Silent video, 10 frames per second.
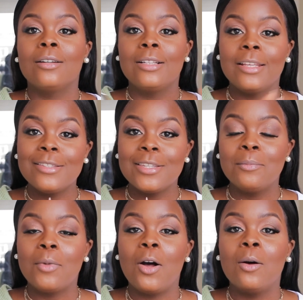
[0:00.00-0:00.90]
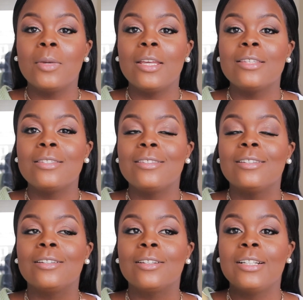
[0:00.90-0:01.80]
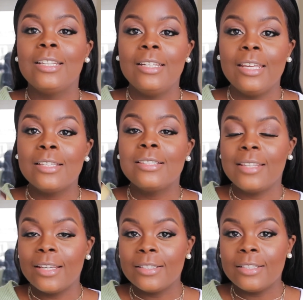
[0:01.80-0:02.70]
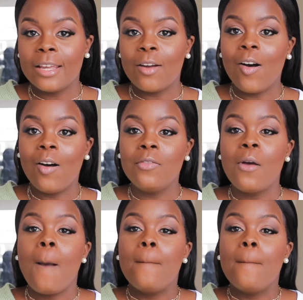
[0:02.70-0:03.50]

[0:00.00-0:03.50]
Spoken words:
cleansing balm is the Clinique's Take the Day Off,